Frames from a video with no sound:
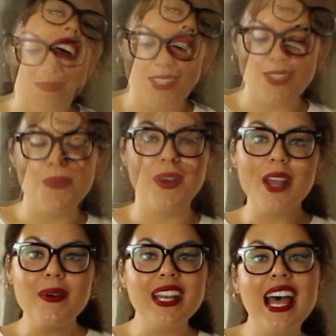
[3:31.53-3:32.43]
So what
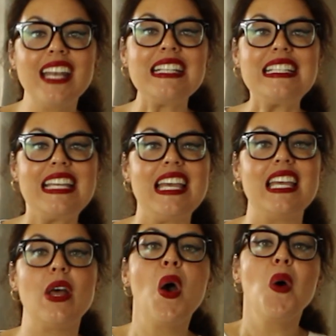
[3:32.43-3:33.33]
I went ahead and
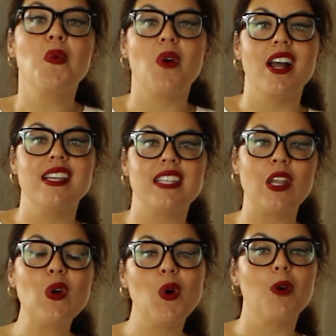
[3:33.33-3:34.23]
did was
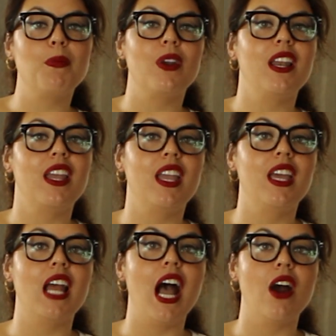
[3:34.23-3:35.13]

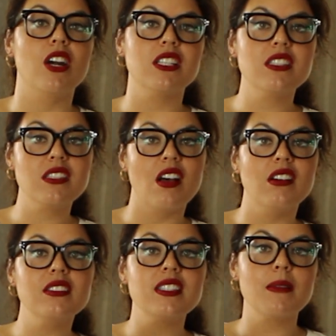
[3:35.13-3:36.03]
incorporated our
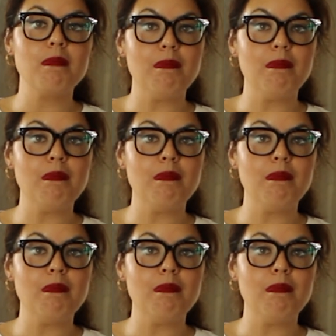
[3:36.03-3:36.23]
salt,